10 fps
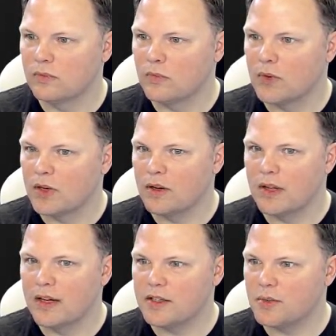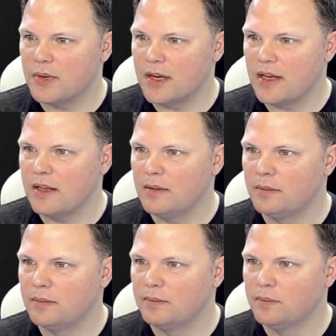can do that as well.
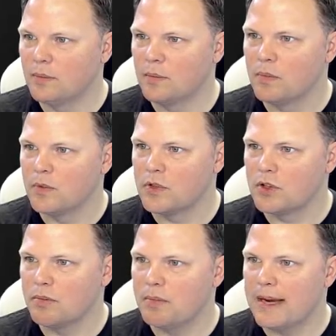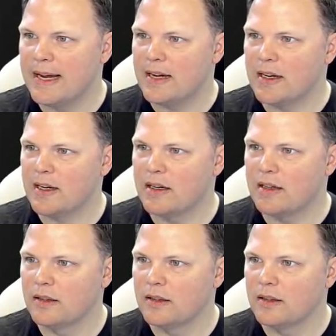Let's go back.